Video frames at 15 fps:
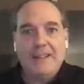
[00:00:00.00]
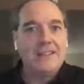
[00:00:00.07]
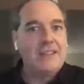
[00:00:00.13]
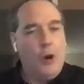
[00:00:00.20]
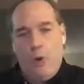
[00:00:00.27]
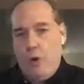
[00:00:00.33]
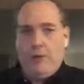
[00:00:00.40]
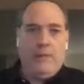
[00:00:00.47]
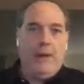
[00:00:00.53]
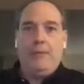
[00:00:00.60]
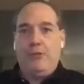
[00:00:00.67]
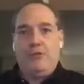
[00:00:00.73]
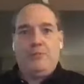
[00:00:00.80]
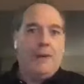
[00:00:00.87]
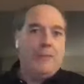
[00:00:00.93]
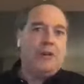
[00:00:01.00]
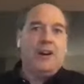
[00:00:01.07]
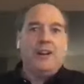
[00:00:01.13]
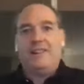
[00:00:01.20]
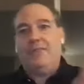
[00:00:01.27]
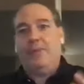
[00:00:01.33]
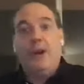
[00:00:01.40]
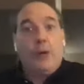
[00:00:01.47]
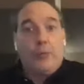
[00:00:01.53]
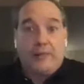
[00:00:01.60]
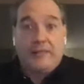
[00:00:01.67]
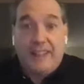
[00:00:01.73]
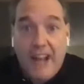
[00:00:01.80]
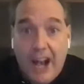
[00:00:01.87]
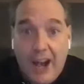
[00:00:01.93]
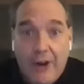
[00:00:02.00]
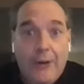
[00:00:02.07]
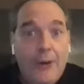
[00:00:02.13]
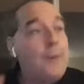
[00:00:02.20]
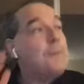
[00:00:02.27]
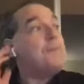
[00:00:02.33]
this. Maybe it's memorizing. We don't really know.